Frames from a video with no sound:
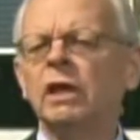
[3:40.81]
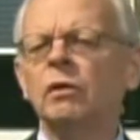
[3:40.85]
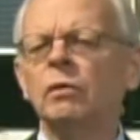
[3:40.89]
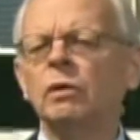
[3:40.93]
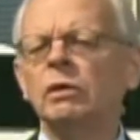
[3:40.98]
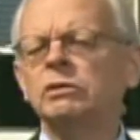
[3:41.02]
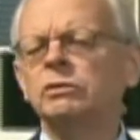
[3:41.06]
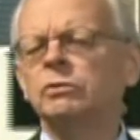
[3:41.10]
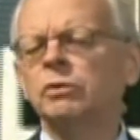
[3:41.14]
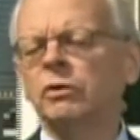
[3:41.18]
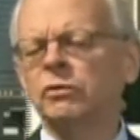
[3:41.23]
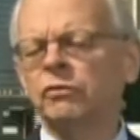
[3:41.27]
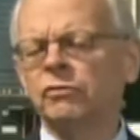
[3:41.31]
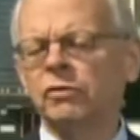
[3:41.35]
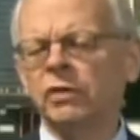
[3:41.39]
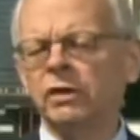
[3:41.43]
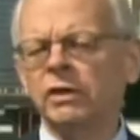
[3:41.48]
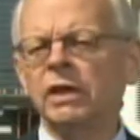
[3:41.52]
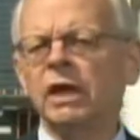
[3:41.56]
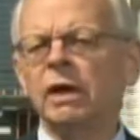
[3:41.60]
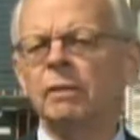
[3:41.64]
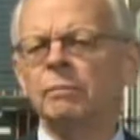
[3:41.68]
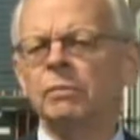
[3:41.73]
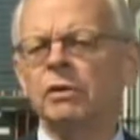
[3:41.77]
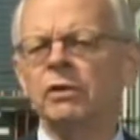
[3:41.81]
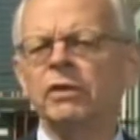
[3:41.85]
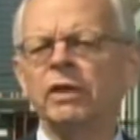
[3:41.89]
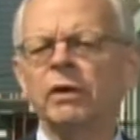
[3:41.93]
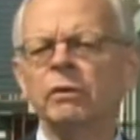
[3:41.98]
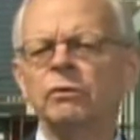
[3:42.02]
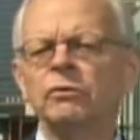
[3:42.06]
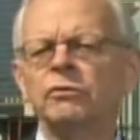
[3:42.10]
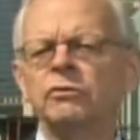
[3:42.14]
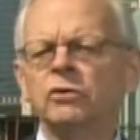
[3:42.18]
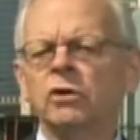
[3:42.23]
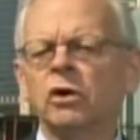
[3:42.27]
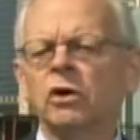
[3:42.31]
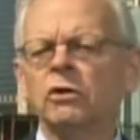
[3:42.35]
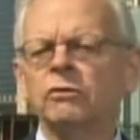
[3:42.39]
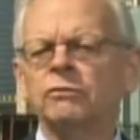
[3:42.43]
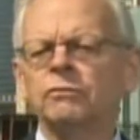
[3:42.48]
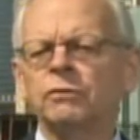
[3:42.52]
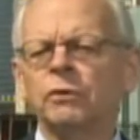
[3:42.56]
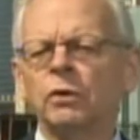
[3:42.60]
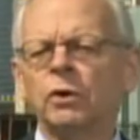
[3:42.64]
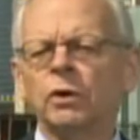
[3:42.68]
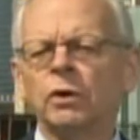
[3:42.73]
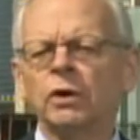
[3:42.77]
which was the number that was called
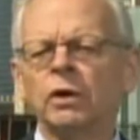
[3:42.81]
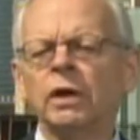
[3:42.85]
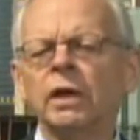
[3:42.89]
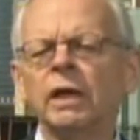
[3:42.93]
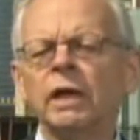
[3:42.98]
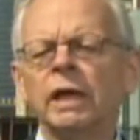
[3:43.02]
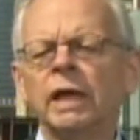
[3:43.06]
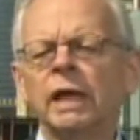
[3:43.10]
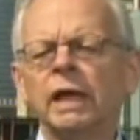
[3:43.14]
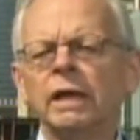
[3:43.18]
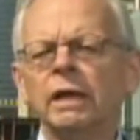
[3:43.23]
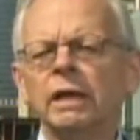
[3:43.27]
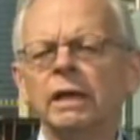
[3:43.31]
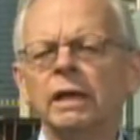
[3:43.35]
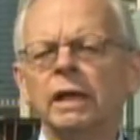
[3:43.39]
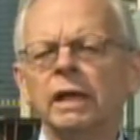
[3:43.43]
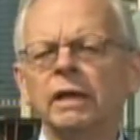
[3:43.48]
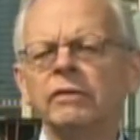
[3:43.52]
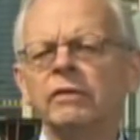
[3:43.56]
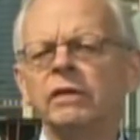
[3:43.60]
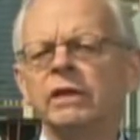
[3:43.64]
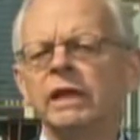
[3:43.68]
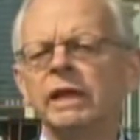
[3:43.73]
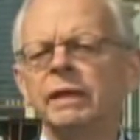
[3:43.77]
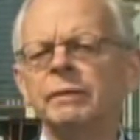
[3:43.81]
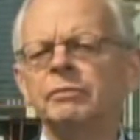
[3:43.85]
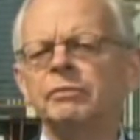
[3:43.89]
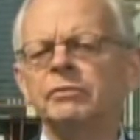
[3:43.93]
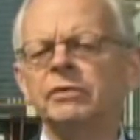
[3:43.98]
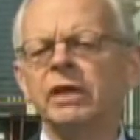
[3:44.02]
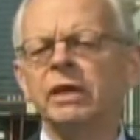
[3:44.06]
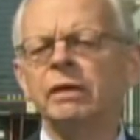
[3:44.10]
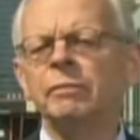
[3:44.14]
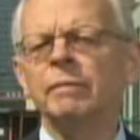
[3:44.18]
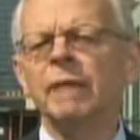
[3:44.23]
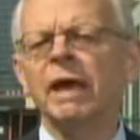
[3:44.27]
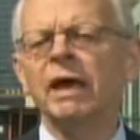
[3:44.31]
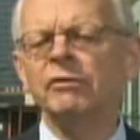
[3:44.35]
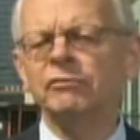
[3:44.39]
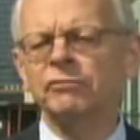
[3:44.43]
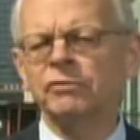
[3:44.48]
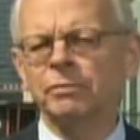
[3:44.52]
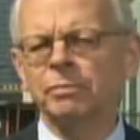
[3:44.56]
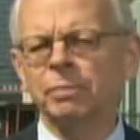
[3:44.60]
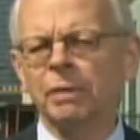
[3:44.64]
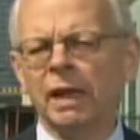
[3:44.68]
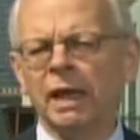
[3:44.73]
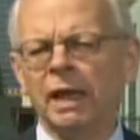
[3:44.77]
for in the Libeskind
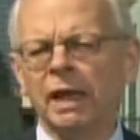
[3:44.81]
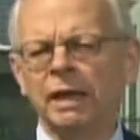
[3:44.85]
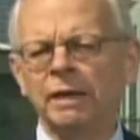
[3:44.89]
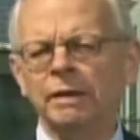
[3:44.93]
master plan.